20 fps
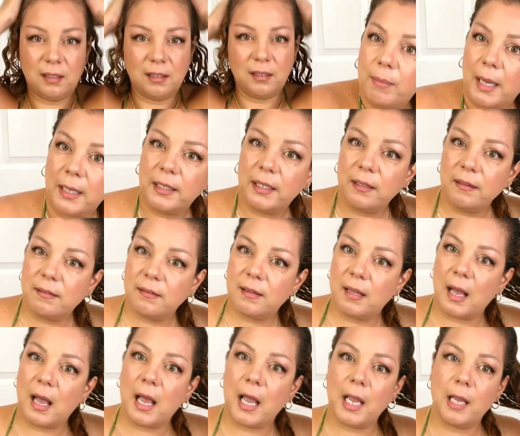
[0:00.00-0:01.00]
By this
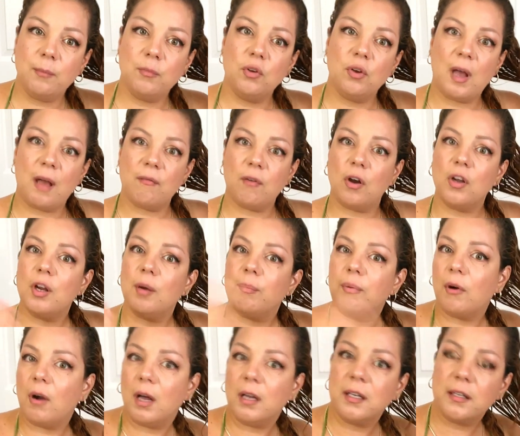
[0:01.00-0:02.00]
time, you have all your
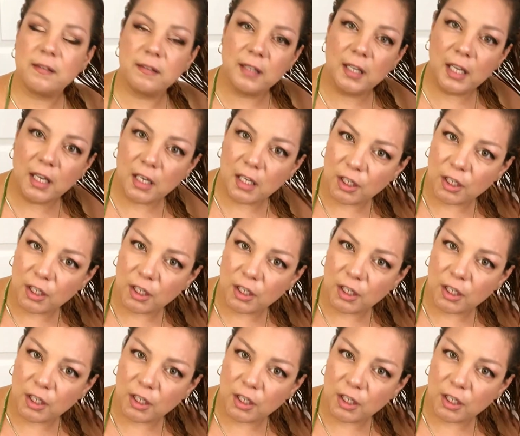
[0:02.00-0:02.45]
products in.